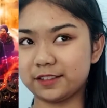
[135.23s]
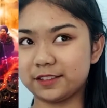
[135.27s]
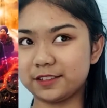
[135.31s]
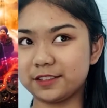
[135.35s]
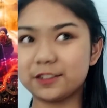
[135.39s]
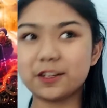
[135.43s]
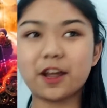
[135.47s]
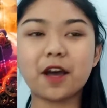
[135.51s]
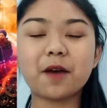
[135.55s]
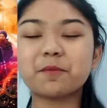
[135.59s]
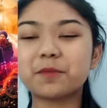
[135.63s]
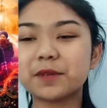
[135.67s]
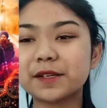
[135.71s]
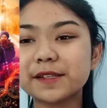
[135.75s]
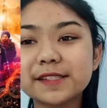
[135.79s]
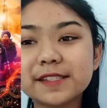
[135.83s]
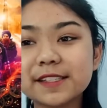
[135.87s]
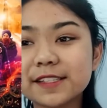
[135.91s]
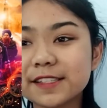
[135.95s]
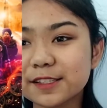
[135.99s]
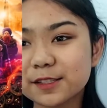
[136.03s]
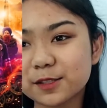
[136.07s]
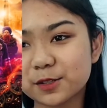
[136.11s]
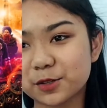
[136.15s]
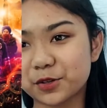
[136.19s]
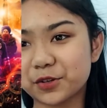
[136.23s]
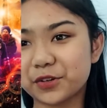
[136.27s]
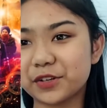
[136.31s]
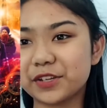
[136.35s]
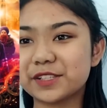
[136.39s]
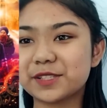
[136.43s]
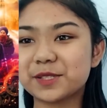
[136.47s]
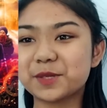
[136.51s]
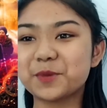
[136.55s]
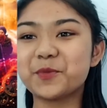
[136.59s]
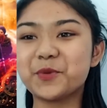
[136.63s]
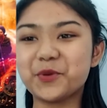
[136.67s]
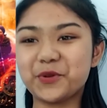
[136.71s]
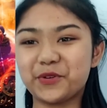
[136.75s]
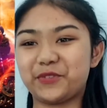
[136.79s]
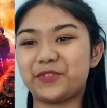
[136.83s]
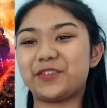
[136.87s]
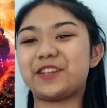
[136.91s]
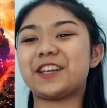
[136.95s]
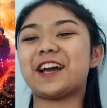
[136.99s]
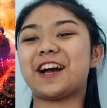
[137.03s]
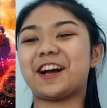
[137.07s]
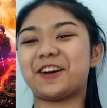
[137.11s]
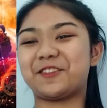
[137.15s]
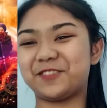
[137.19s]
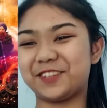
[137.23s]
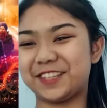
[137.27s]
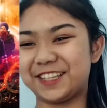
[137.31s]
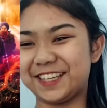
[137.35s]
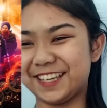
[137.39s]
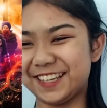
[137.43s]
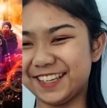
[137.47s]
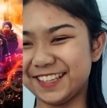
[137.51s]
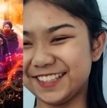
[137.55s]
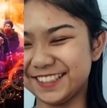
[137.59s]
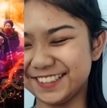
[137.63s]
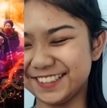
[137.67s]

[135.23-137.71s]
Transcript: Not my sister, it's a movie Abigail.